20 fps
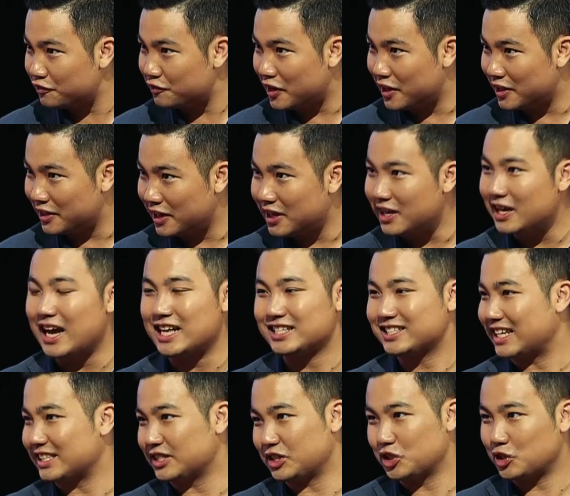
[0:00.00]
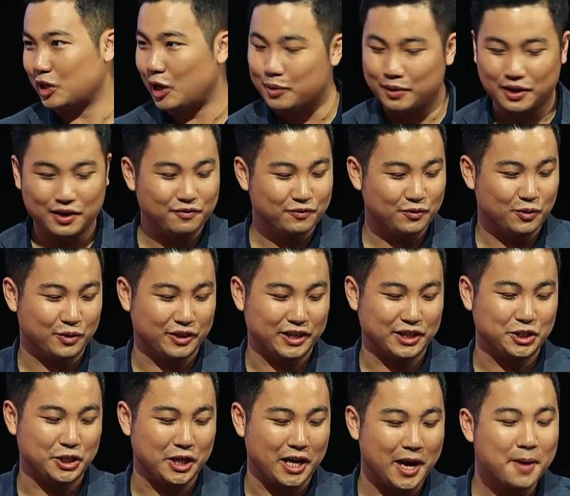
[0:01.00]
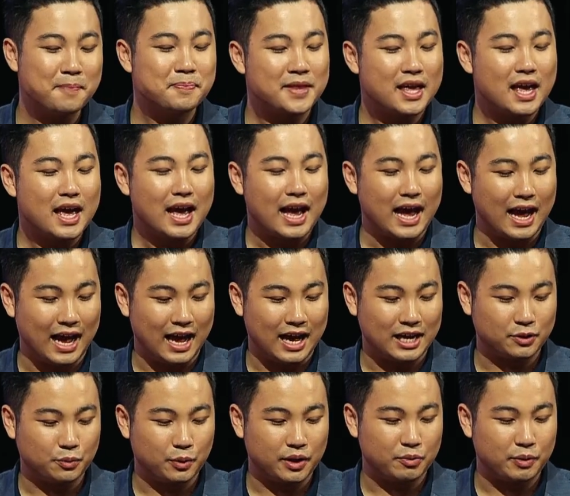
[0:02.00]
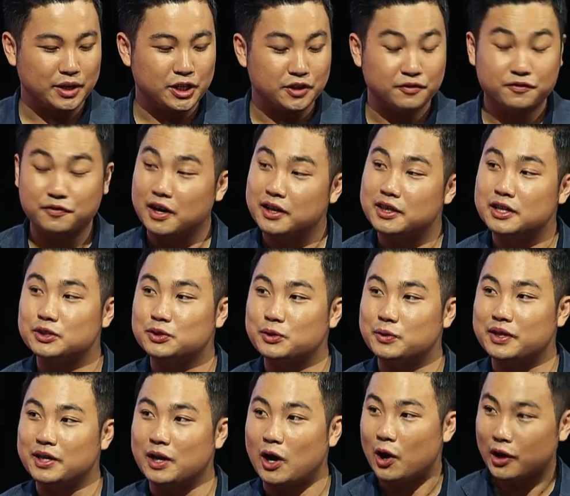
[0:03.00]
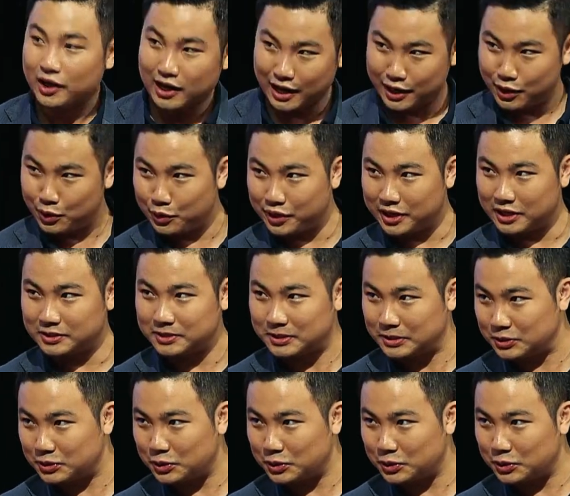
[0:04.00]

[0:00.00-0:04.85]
further, as that's the slogan for this year. And we're reaching further to the online audiences